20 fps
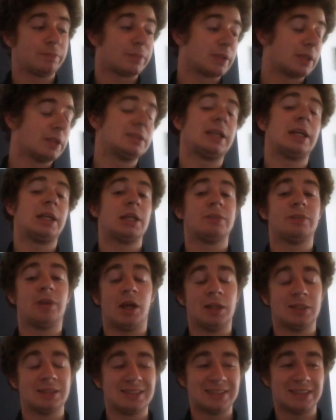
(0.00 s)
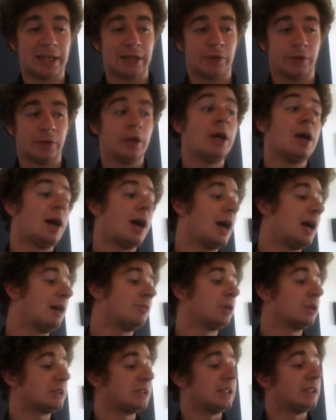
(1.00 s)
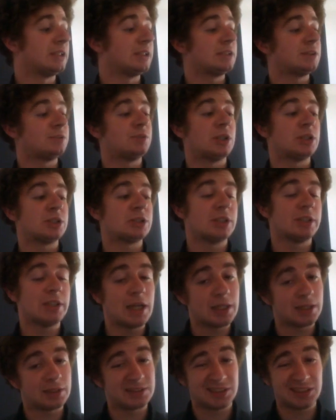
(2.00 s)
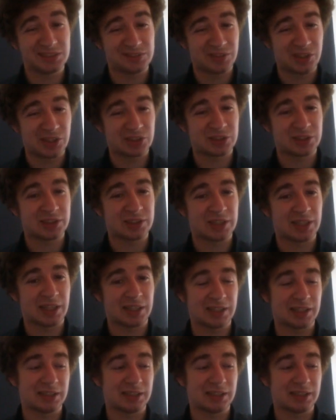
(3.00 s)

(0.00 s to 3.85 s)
Sage of Guidance Xenon. I haven't got it in this version of the deck because this version of the deck